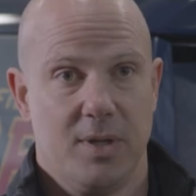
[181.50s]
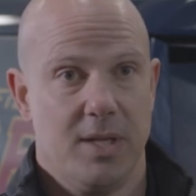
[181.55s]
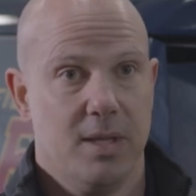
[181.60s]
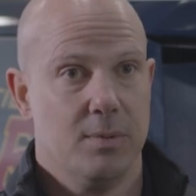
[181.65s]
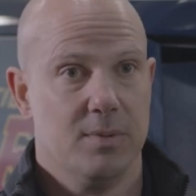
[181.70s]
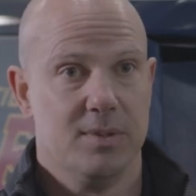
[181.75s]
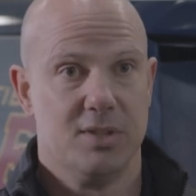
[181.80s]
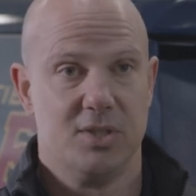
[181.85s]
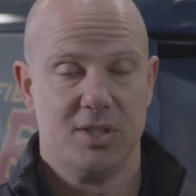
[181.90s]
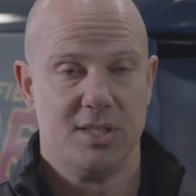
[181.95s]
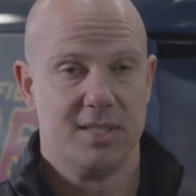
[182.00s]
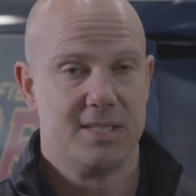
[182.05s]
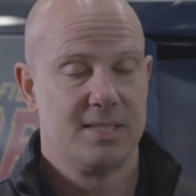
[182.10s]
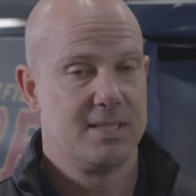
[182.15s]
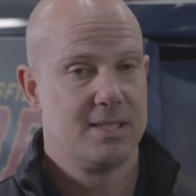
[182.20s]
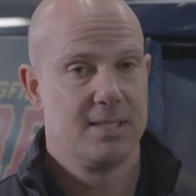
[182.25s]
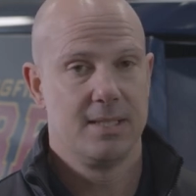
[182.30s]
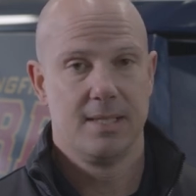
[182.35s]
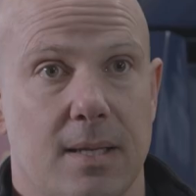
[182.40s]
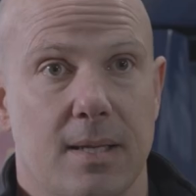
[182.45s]
he was
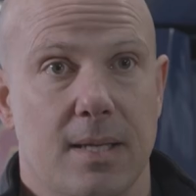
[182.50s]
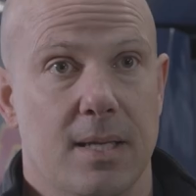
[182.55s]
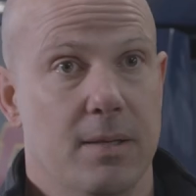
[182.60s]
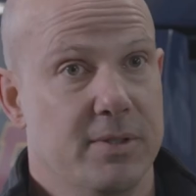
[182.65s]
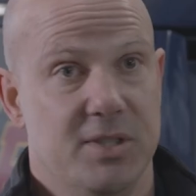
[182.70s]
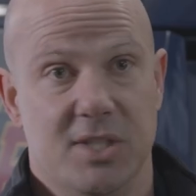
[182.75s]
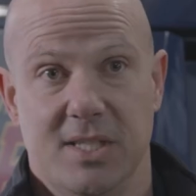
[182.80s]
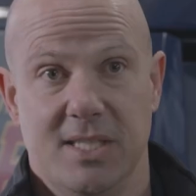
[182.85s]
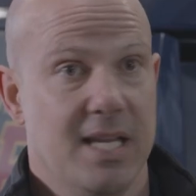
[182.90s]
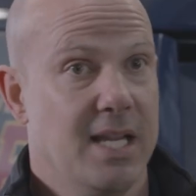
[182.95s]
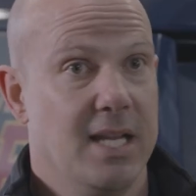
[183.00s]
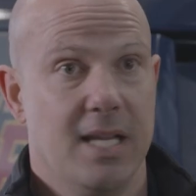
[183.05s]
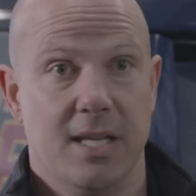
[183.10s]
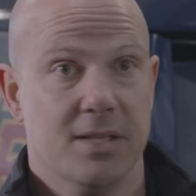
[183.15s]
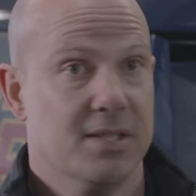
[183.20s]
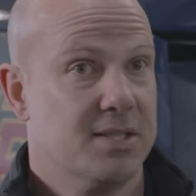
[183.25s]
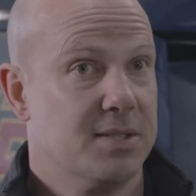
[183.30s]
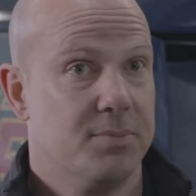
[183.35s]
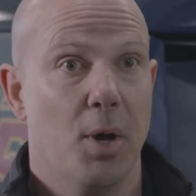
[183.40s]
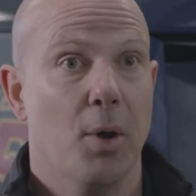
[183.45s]
just he was just eating
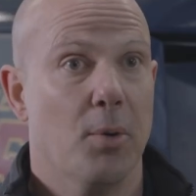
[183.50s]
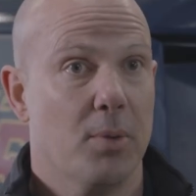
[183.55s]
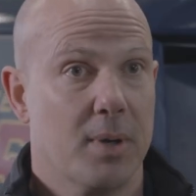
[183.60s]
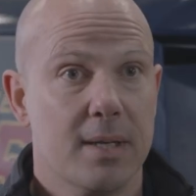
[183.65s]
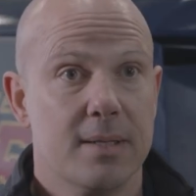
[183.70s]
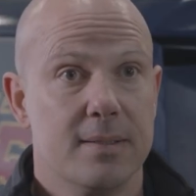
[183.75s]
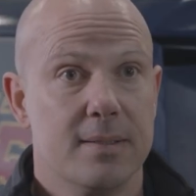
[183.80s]
the smoke.